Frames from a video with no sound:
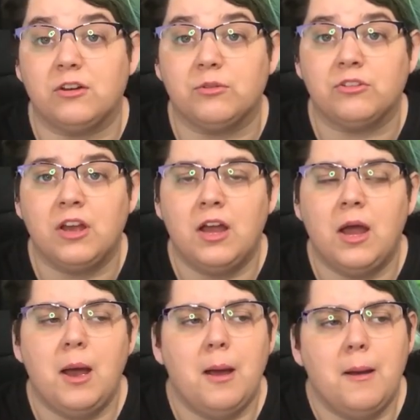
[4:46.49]
those,
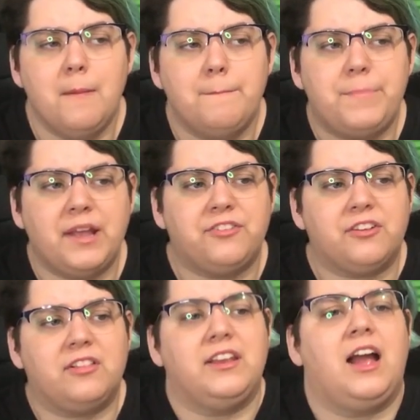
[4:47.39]

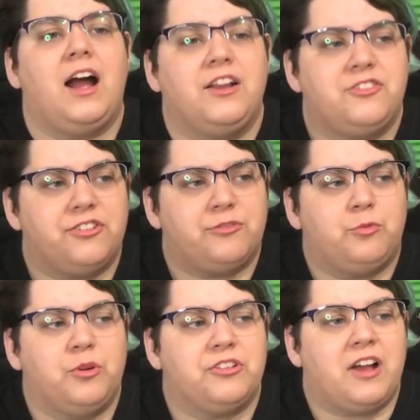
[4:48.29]
basically I just
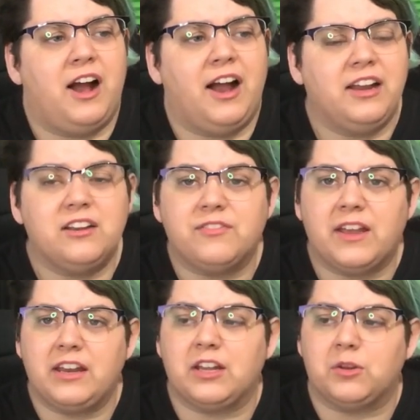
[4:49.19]
was kind of
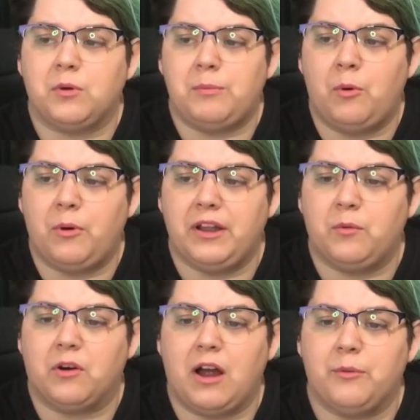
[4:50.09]
getting to a
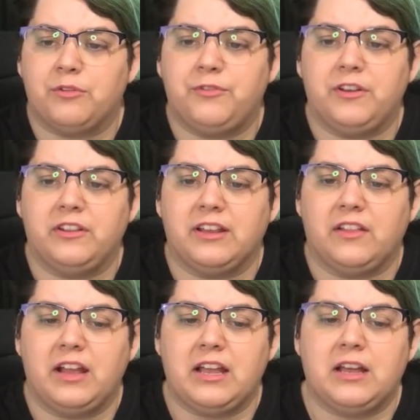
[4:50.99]
point where I was feeling
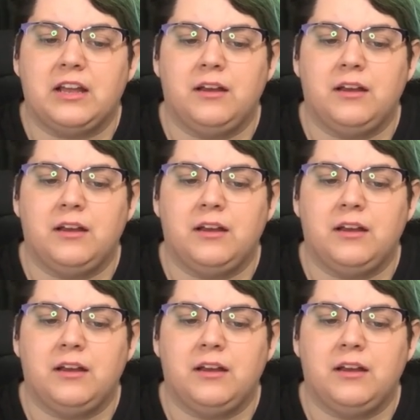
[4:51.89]
like